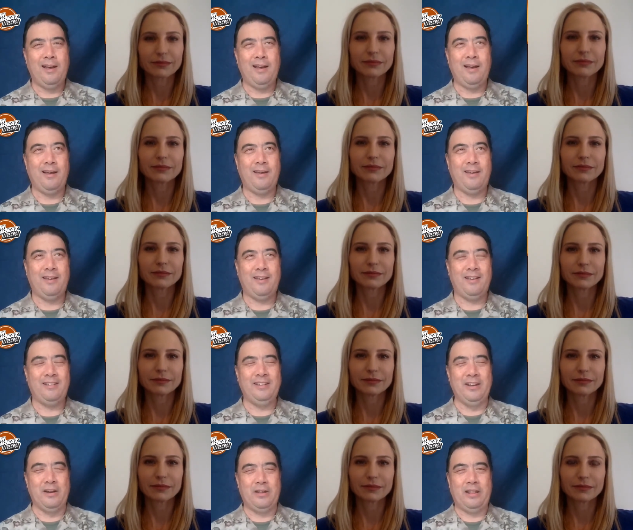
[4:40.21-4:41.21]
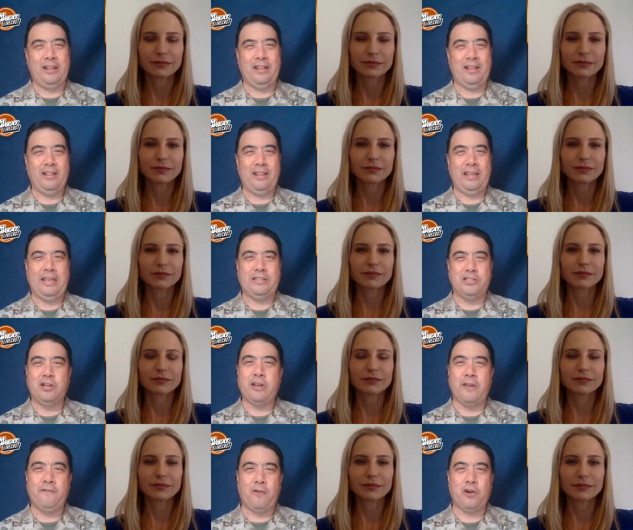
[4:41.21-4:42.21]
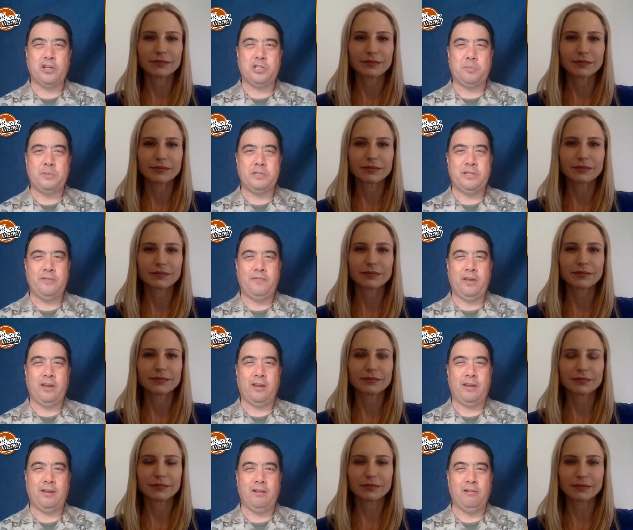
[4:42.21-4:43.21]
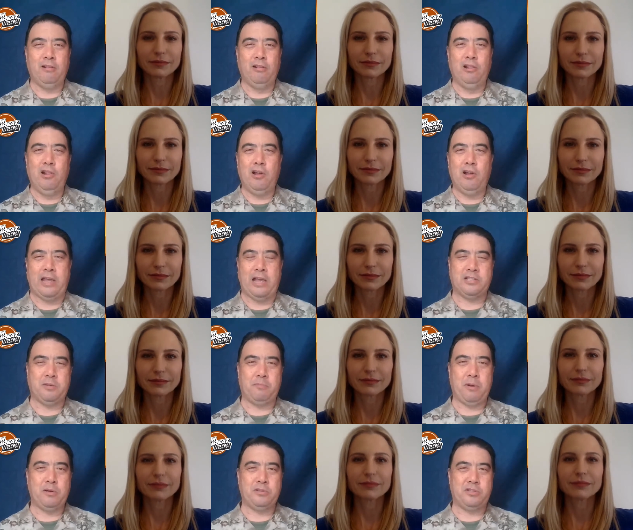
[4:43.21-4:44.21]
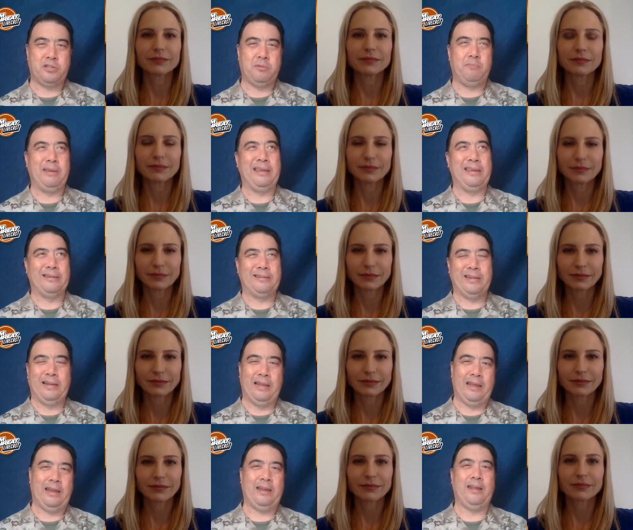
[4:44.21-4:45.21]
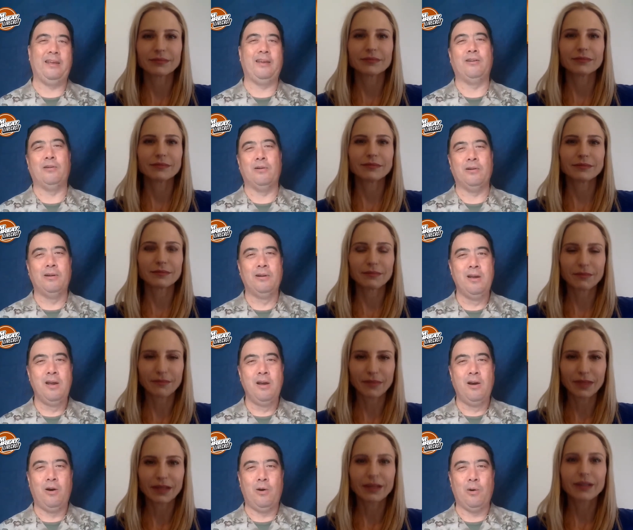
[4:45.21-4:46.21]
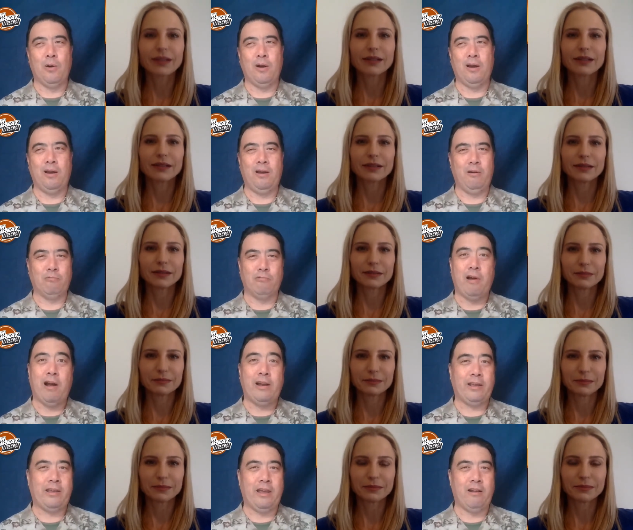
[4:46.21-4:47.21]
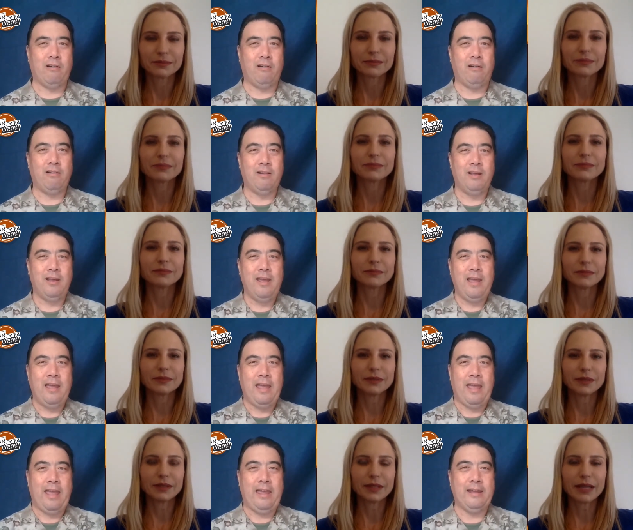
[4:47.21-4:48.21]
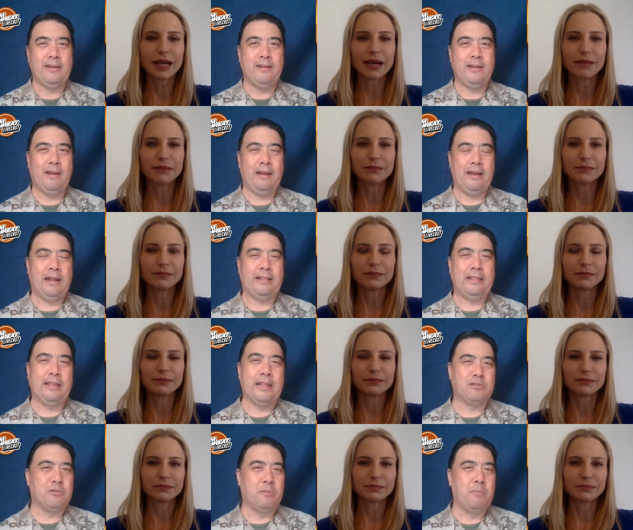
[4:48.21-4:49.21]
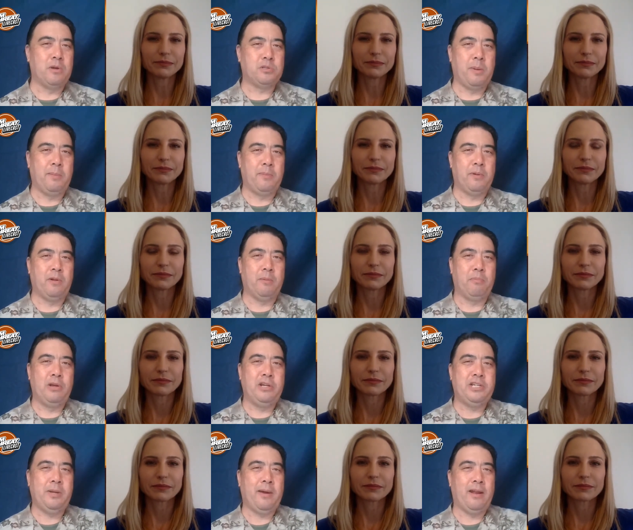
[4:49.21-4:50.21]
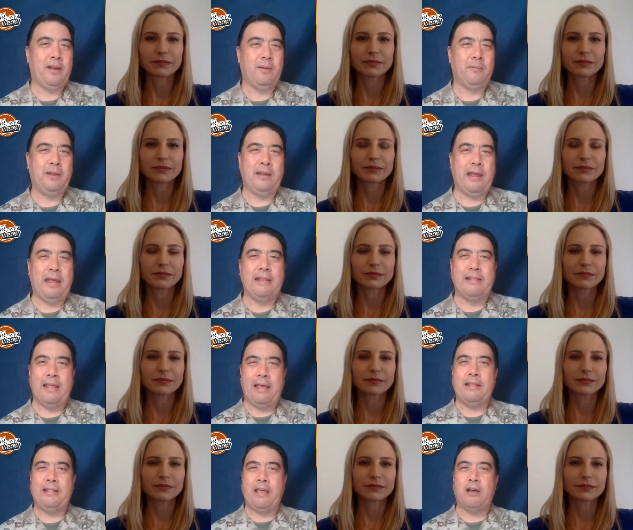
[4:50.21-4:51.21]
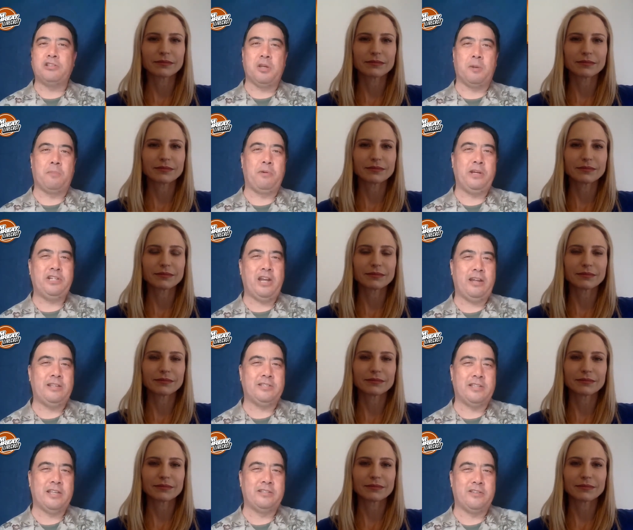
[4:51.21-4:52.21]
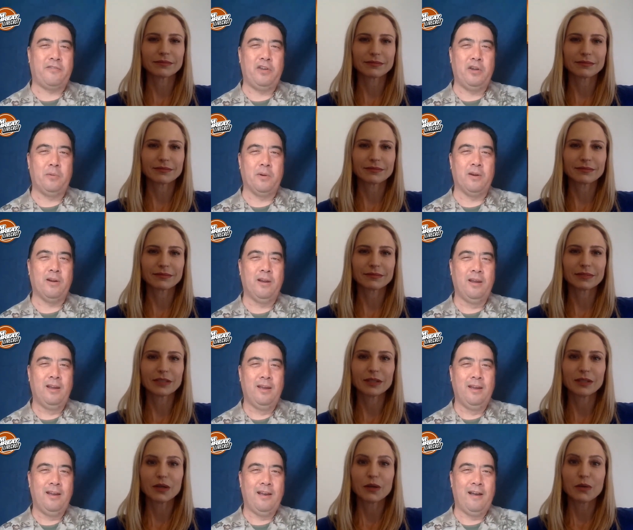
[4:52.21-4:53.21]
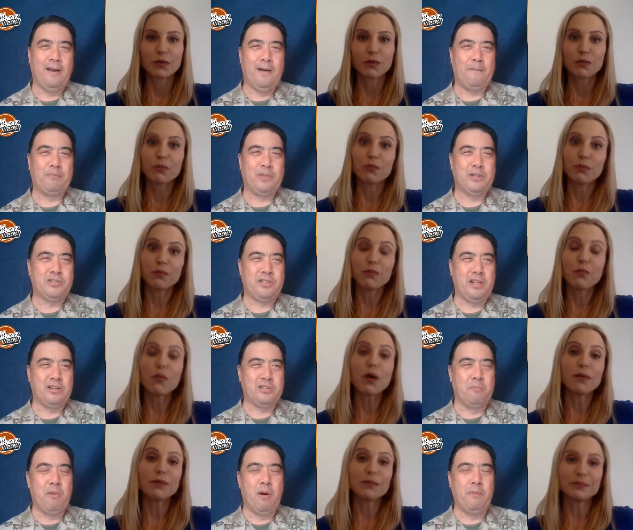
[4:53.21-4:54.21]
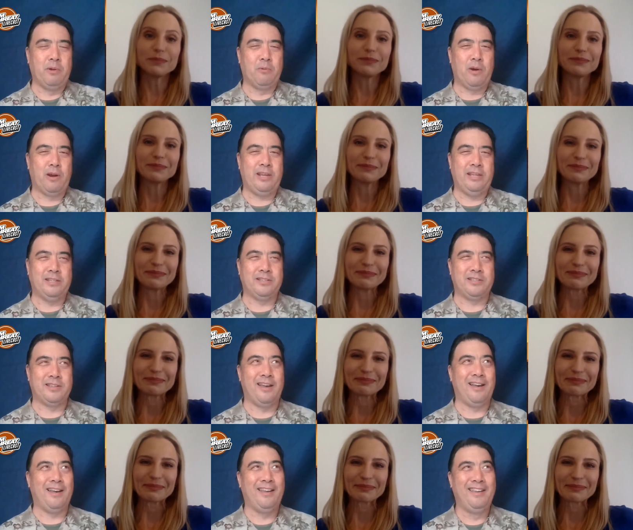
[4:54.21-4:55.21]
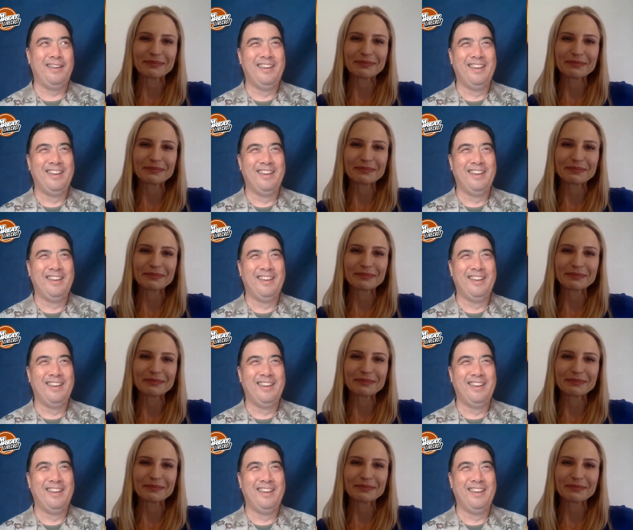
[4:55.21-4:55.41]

Speaker 1: uh, you know, the, the, he's looking for a specific look as opposed to being titillating or or erotic at all. And yeah. uh, I think that's what most people appreciate about him, and and and they also appreciate his sense of humor. Um, there's there's a moment where he's uh,